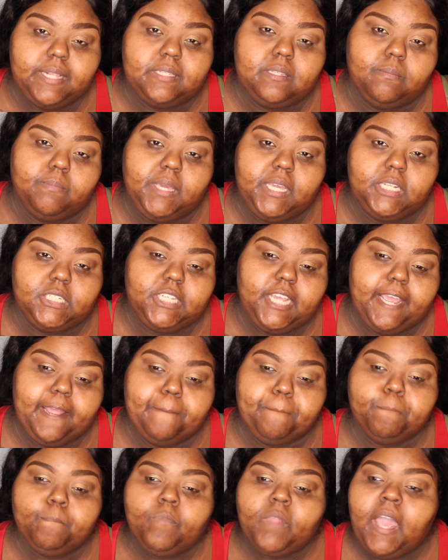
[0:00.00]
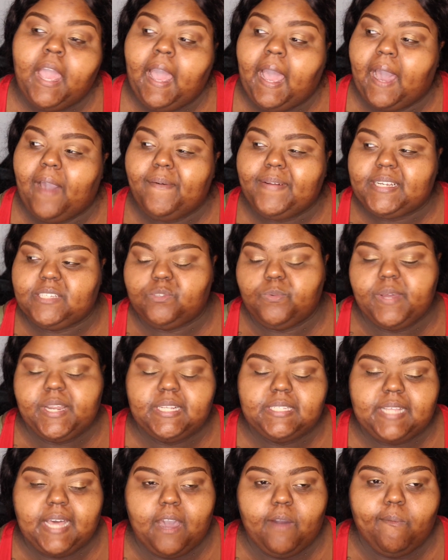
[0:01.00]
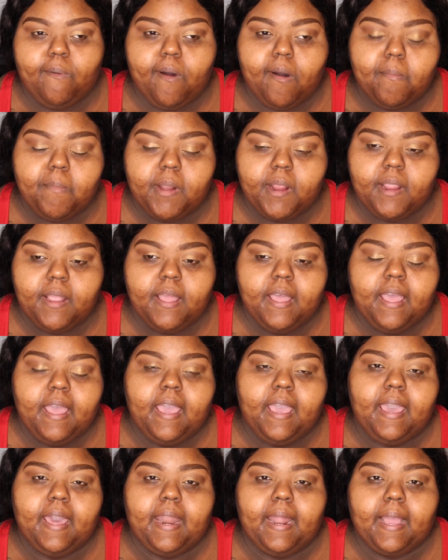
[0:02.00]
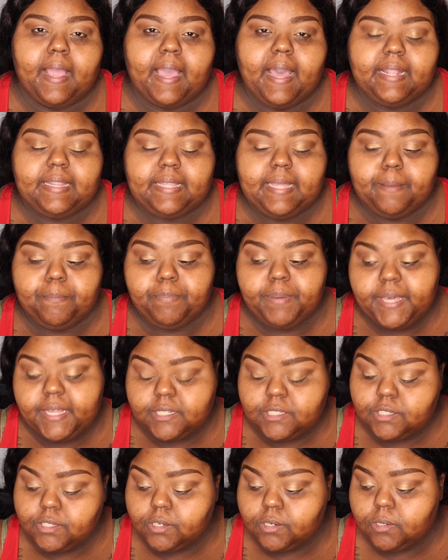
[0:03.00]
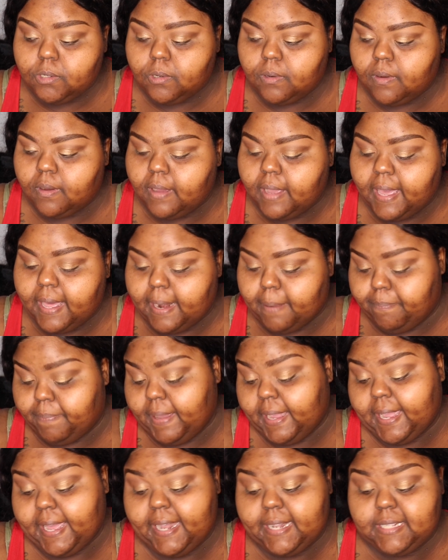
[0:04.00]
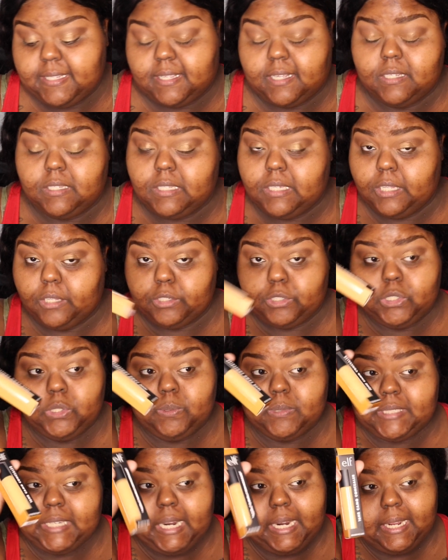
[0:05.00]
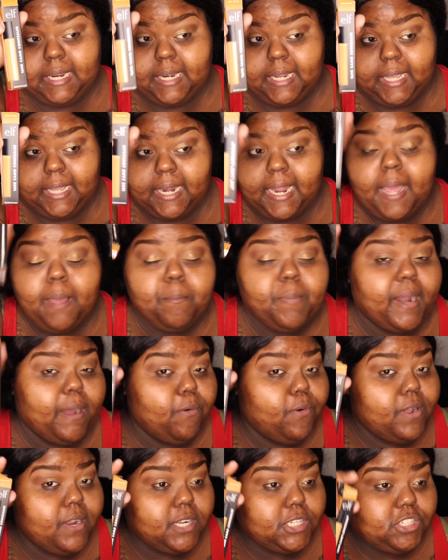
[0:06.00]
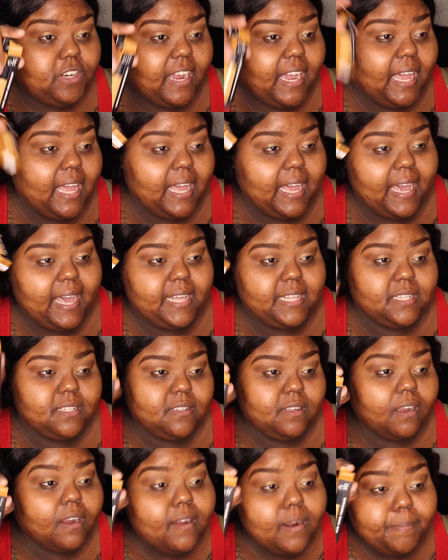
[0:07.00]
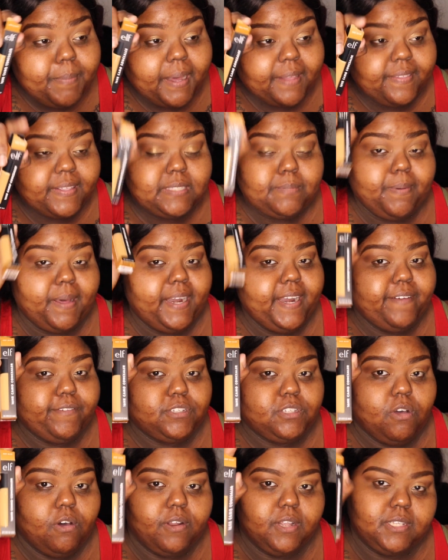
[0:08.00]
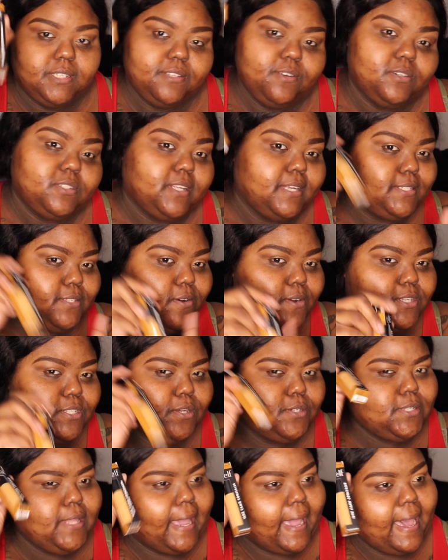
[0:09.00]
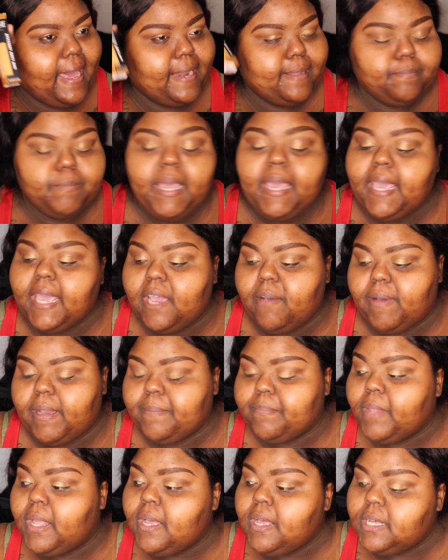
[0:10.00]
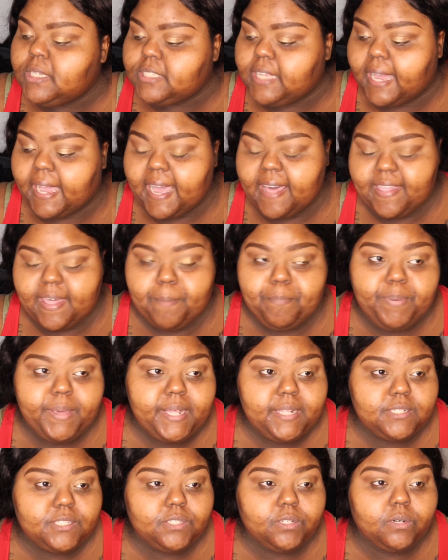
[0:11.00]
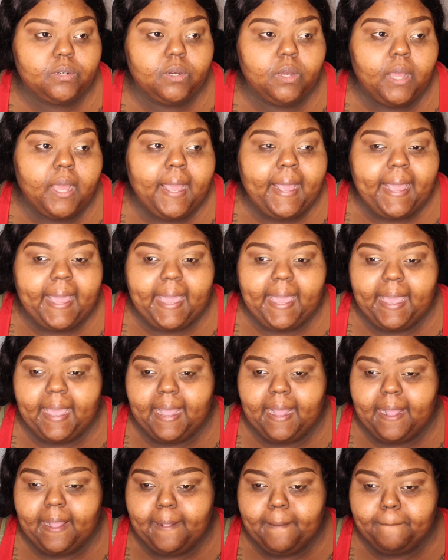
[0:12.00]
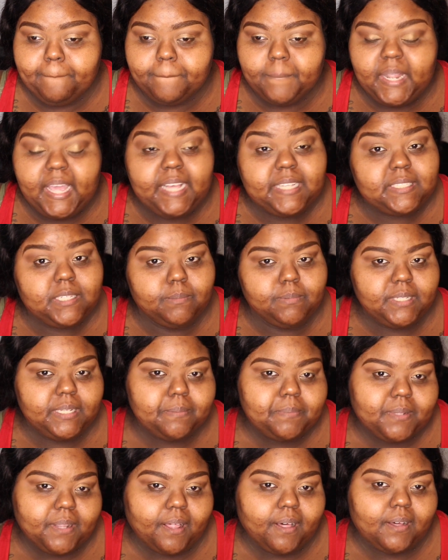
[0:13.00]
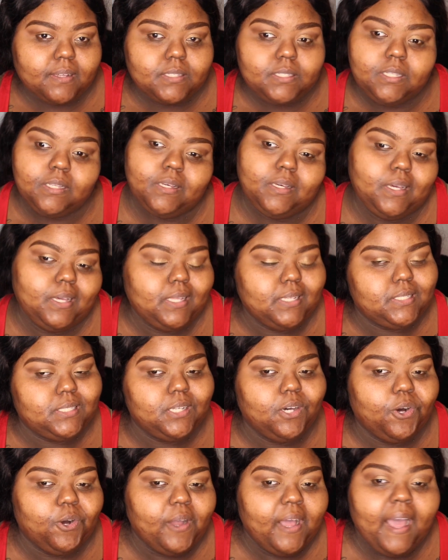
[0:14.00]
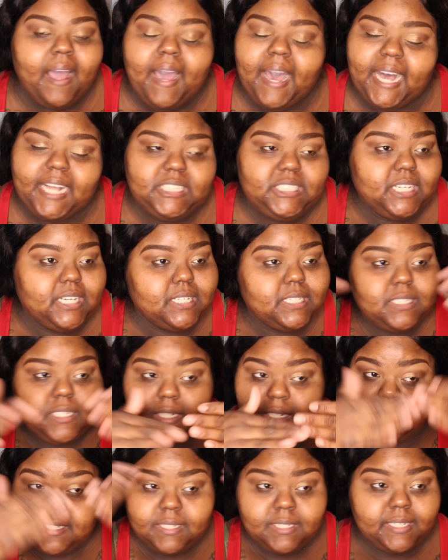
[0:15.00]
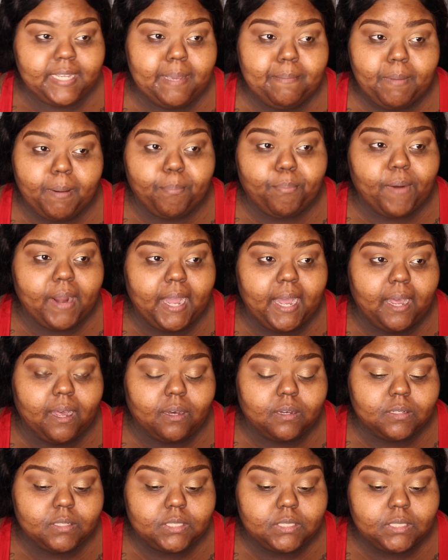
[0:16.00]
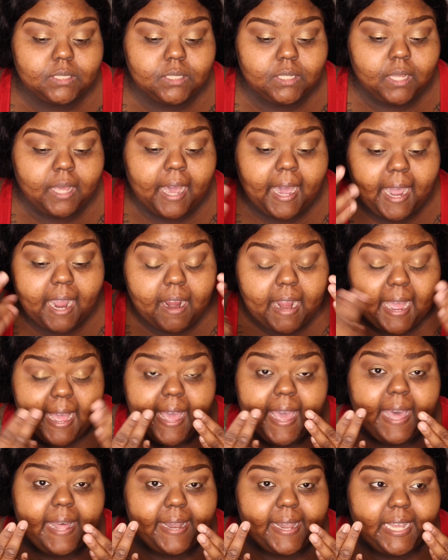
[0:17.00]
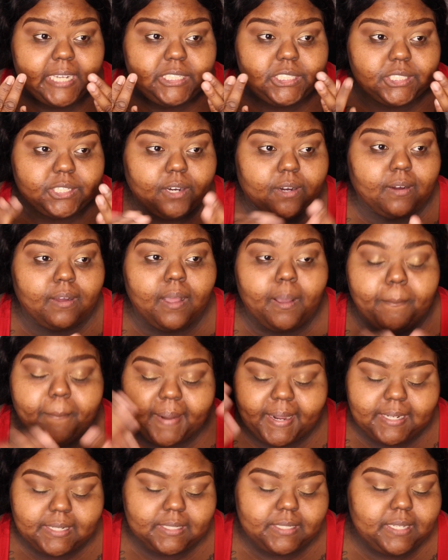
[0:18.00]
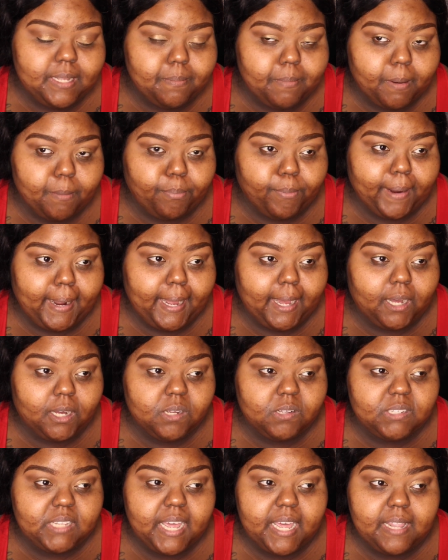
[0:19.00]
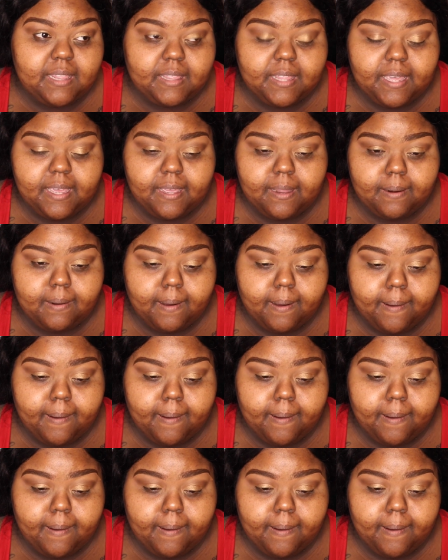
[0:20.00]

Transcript: to meet Jen, I just went inside Walmart and I got that pencil, and I got this concealer too, which I didn't need, but I wanted to try it. I had heard about this, but I never saw it in stores. So I saw it in stores, so I got it. Anyway, so I got that pencil and some lip gloss, and so I just did my brows. I had lashes on, but I just did my brows and then